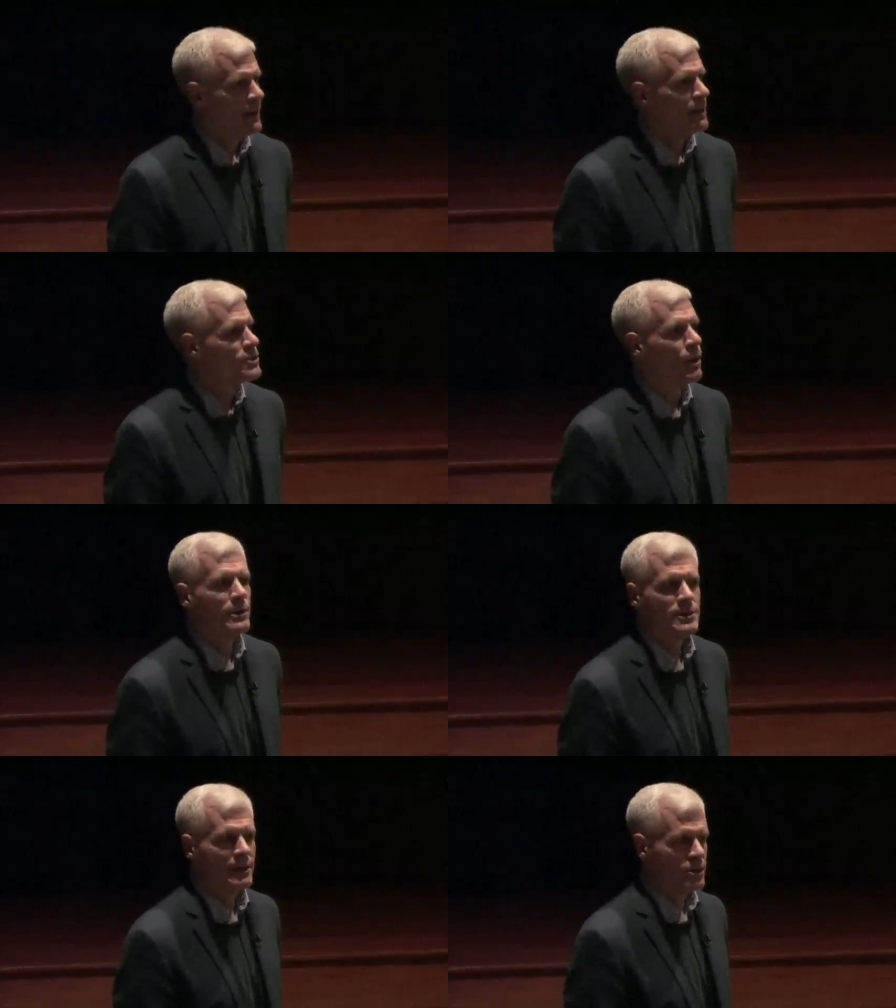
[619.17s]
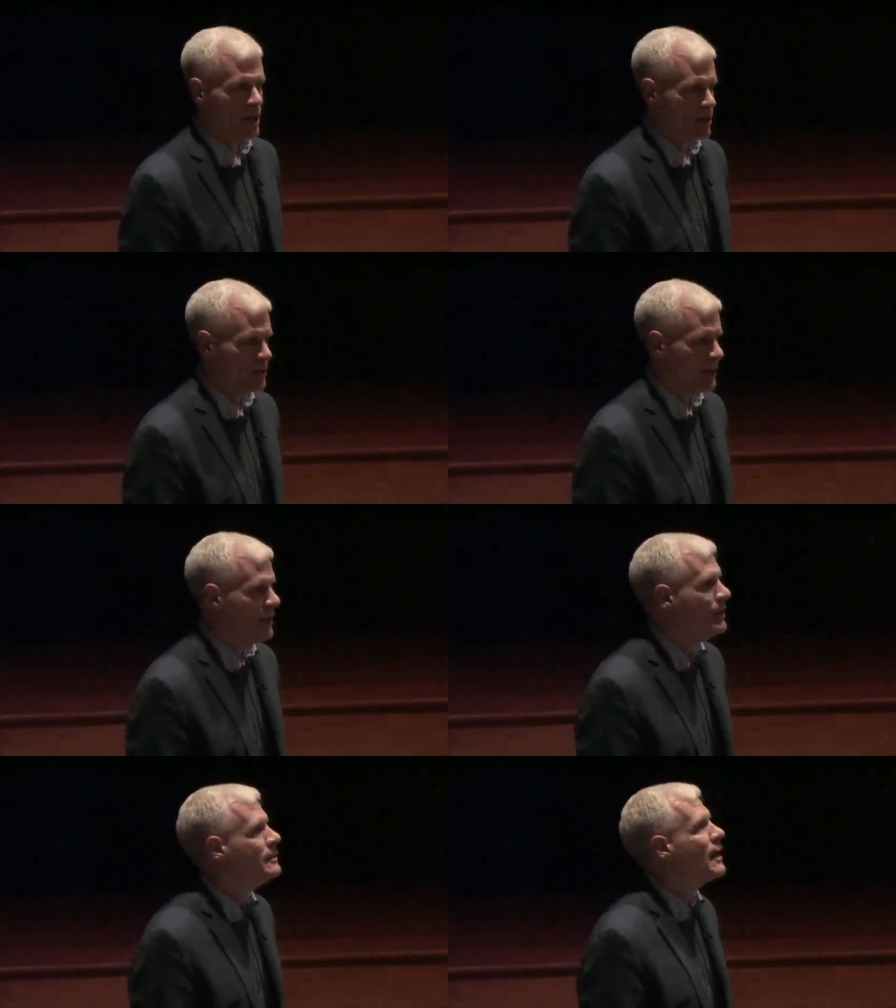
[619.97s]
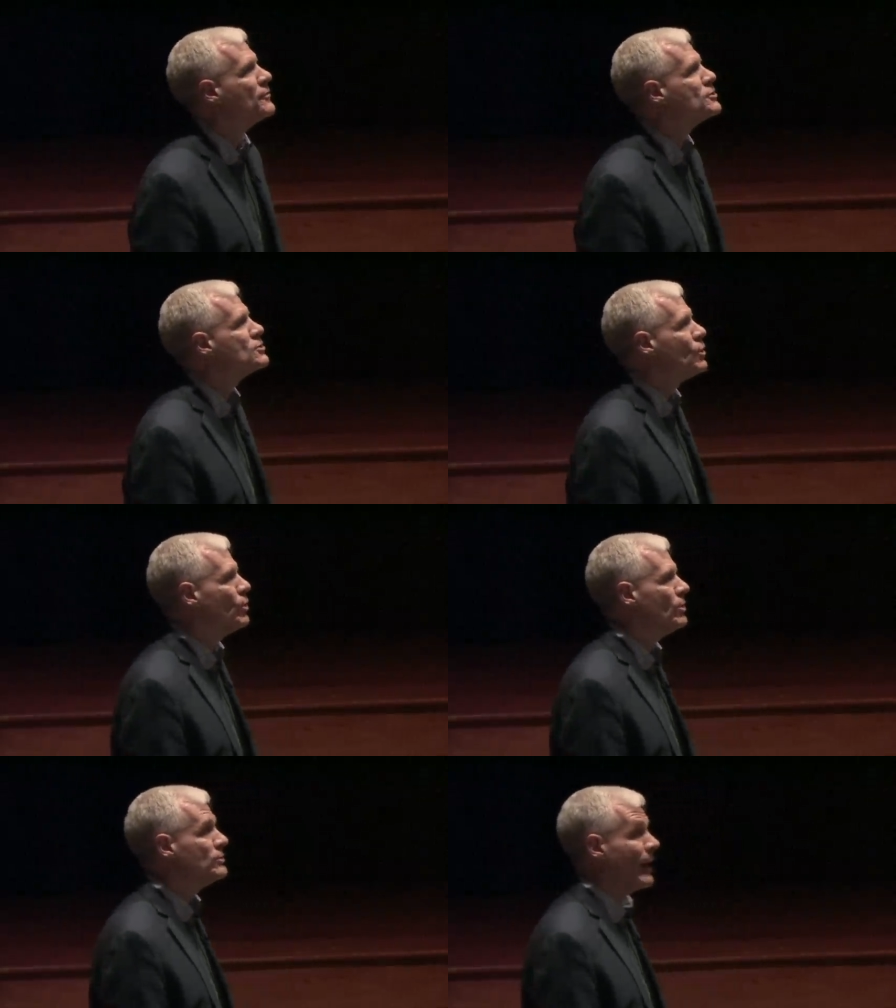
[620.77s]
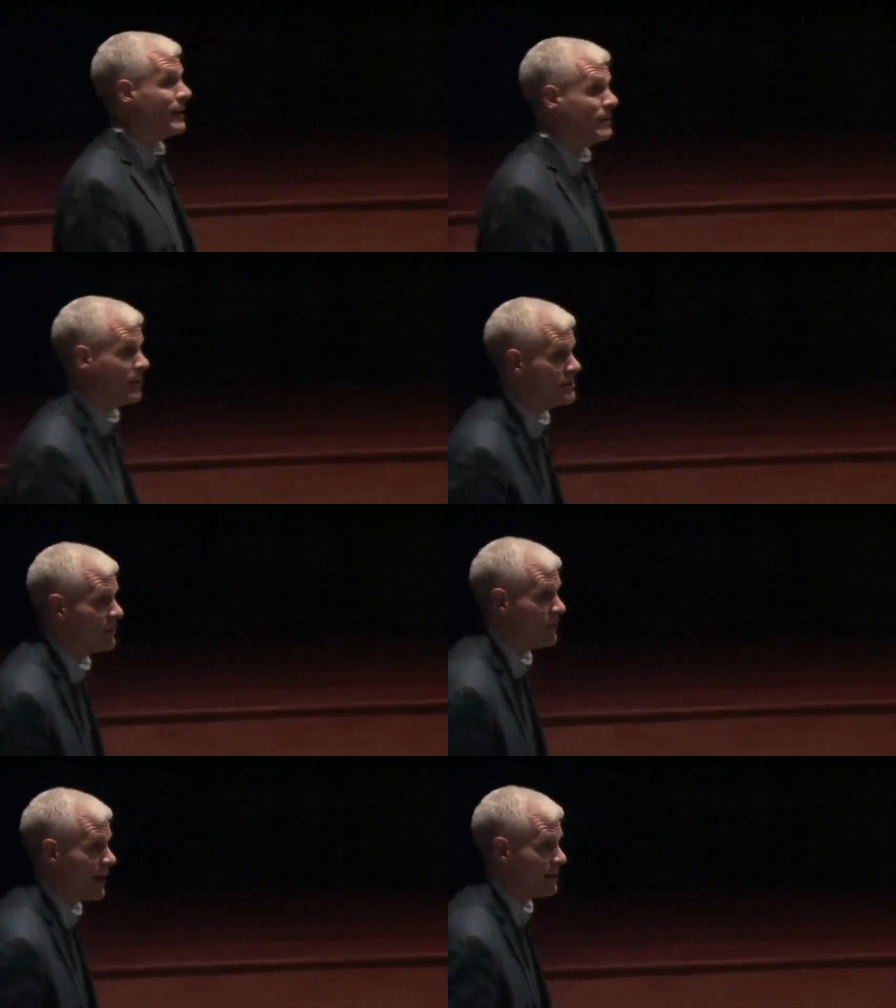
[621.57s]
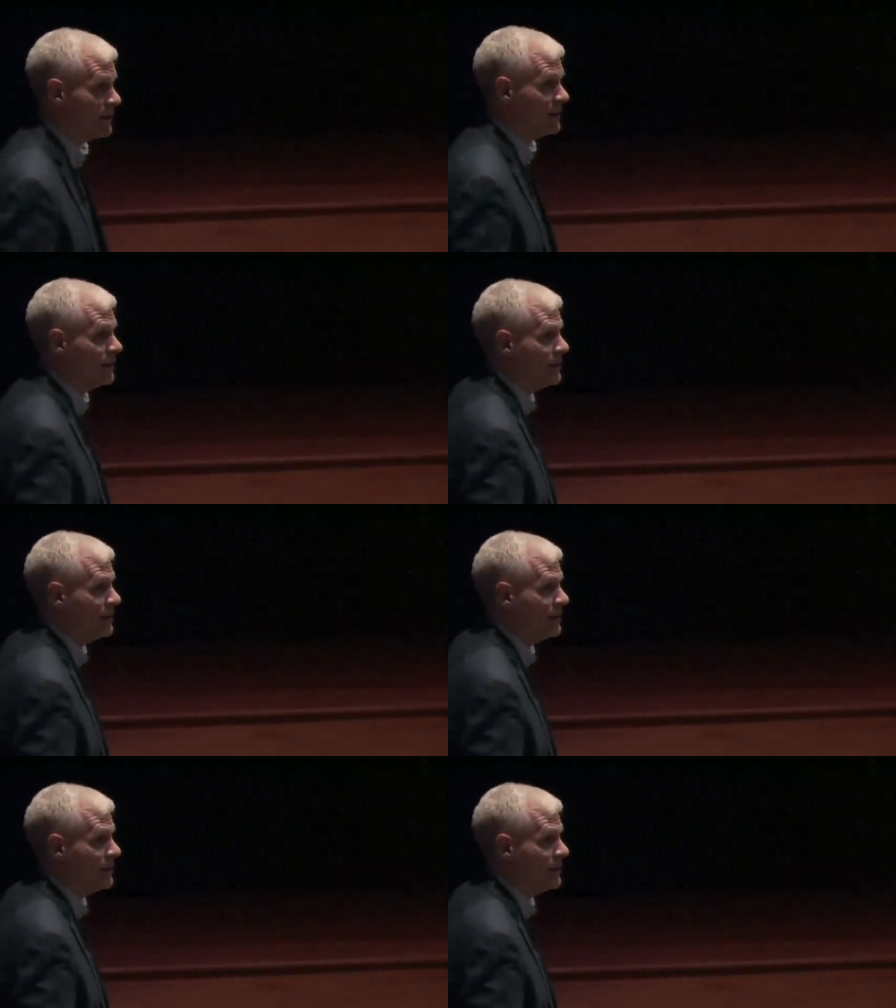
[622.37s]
It's always in conjunction, not the sole diagnostic factor